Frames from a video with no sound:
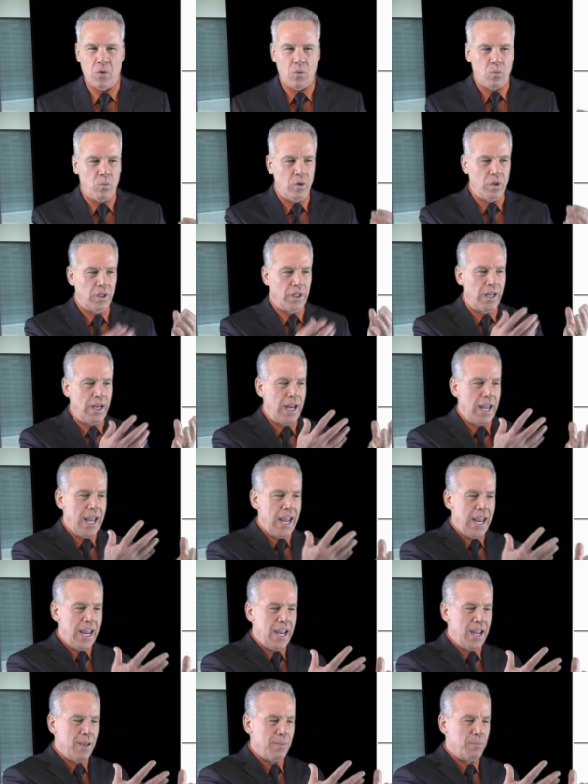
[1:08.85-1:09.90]
will an
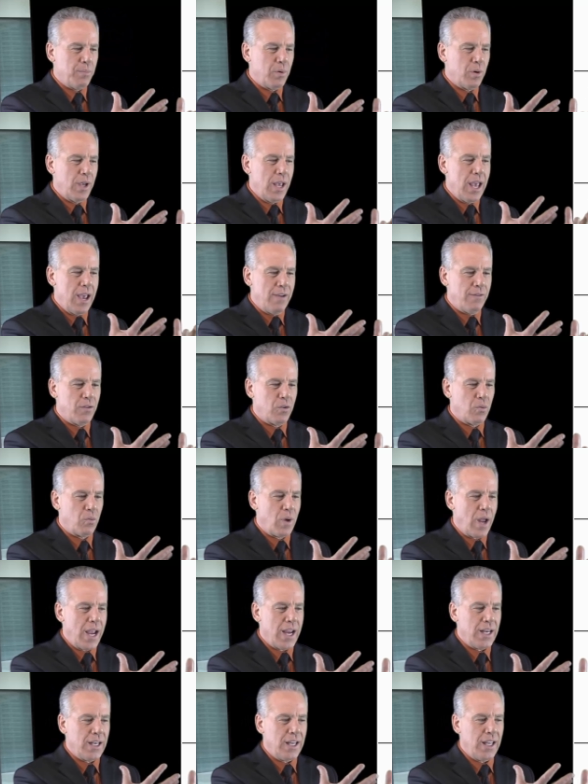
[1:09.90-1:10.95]
amp ever
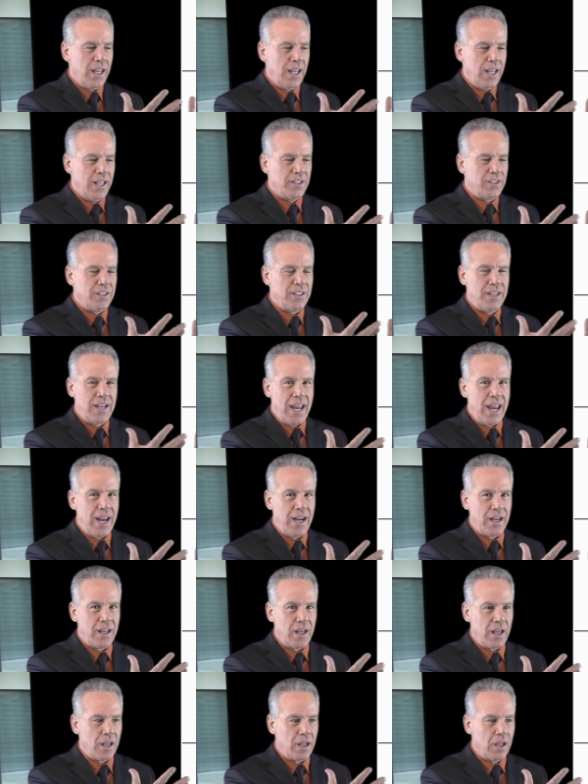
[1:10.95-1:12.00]
write its
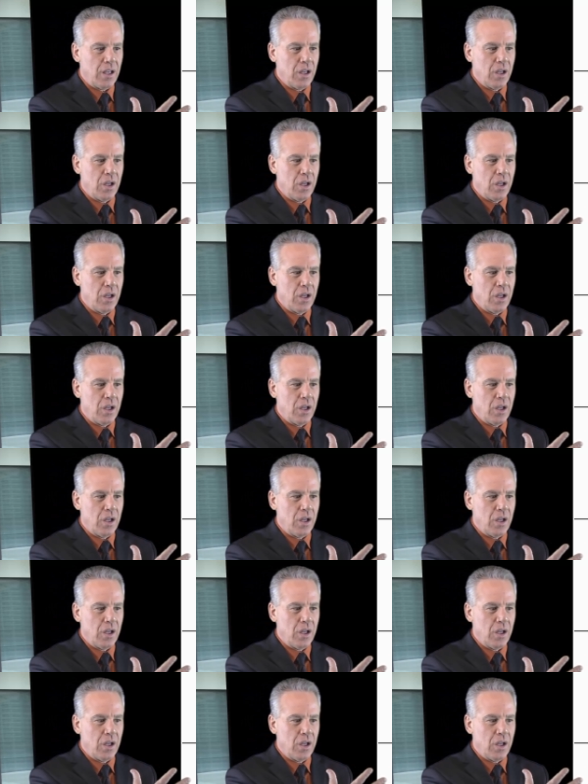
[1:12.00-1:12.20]
data